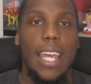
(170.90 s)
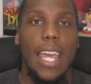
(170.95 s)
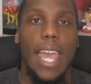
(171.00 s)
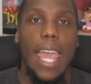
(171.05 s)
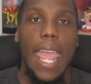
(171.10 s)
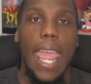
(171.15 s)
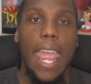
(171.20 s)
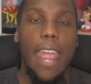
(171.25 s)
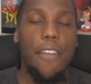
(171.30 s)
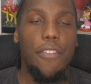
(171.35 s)

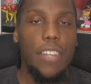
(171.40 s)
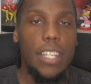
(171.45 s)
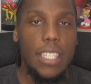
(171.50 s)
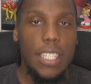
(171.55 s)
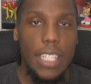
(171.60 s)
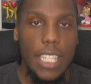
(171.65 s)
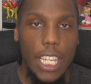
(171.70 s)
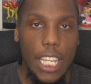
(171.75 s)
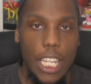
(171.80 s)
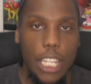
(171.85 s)

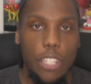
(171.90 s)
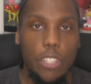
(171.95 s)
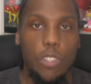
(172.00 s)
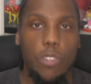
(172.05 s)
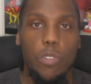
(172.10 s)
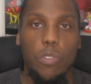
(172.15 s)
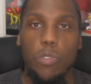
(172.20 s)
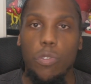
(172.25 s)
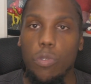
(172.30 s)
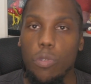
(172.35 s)
Everything
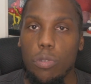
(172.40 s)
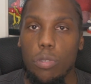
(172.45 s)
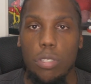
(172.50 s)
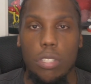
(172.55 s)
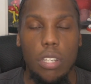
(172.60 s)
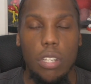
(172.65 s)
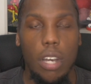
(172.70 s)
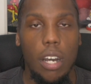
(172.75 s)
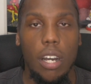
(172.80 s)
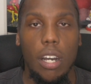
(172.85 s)
you
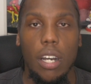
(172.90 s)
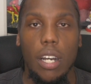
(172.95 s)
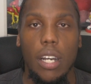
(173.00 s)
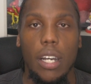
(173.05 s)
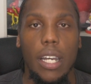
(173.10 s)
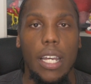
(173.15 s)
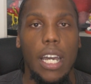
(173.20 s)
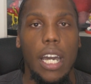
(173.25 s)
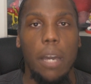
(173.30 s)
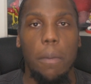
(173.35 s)
saw
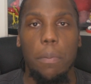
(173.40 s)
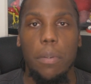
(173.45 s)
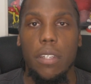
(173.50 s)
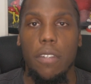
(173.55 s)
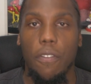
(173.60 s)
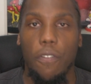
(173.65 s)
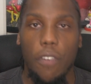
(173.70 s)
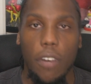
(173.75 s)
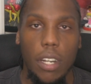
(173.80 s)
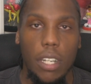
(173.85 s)
up in the
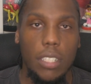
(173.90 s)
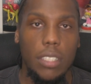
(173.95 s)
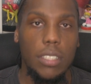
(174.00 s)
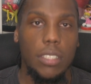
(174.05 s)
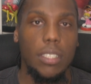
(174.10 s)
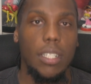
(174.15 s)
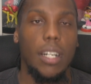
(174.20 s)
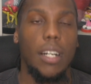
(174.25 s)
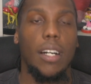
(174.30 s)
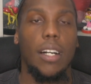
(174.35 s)
first
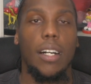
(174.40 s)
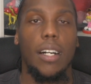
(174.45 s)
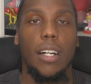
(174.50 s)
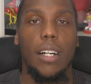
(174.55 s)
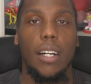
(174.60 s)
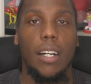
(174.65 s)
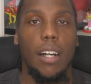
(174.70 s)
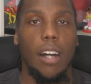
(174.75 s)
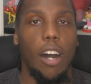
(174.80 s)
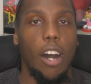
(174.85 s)

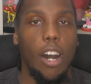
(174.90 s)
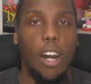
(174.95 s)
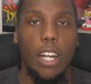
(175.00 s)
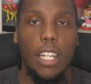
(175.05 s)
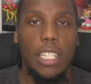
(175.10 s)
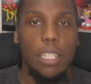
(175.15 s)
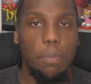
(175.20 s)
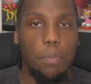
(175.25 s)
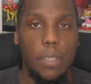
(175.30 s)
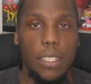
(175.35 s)
Saw, all
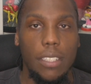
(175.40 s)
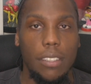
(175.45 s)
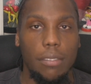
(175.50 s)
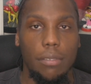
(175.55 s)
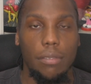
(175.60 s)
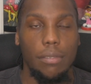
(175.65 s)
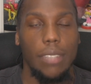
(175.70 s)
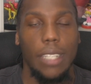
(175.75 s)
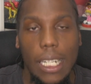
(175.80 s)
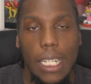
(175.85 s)
up in the
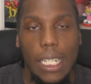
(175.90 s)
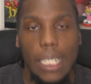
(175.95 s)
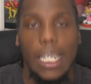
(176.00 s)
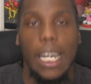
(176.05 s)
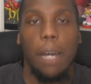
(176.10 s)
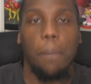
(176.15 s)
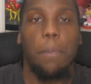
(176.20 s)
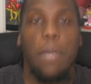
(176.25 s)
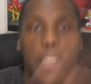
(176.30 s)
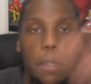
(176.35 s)

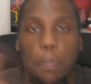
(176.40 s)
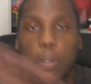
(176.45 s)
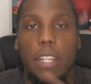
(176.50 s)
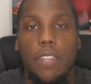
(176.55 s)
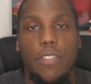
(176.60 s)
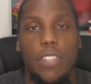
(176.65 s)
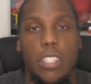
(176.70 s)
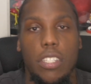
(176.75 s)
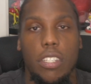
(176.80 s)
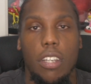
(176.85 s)
up in the
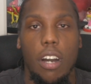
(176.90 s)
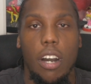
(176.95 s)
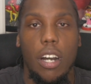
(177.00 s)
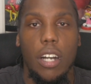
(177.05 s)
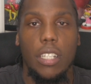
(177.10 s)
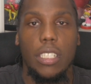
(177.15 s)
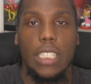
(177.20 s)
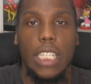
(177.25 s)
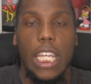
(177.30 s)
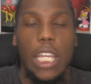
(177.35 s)
previous Saws,
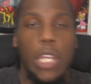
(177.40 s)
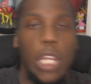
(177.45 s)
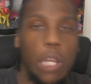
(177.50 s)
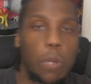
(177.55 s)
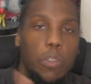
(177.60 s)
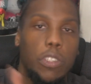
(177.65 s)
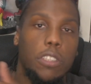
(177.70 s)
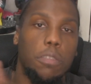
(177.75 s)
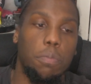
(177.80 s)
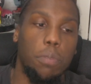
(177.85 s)
it, it
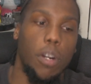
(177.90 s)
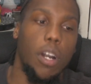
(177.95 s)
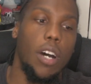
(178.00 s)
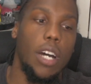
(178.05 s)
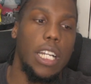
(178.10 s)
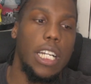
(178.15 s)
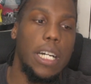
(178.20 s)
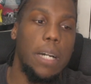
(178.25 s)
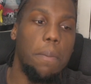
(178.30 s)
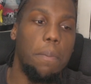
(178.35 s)
was brought
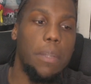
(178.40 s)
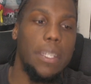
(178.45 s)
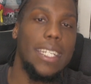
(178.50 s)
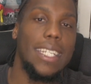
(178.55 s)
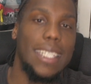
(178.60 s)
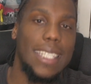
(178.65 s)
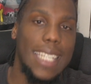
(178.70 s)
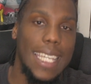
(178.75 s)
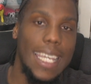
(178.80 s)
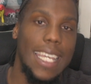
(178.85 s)
up in the
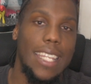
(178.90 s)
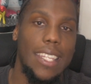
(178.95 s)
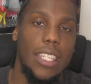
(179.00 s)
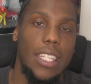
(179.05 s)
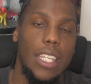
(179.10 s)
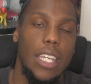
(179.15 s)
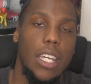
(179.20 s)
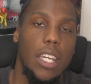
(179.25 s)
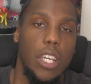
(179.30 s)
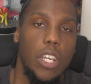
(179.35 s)
tenth
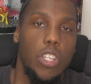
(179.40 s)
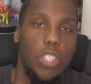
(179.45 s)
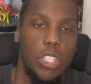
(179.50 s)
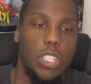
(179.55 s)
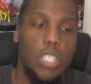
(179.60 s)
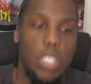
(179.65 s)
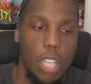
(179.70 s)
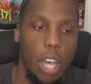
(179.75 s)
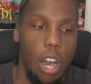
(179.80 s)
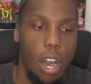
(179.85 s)

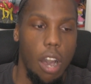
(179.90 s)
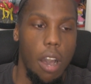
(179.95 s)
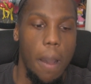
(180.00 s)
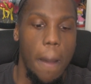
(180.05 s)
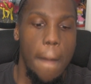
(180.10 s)
Saw.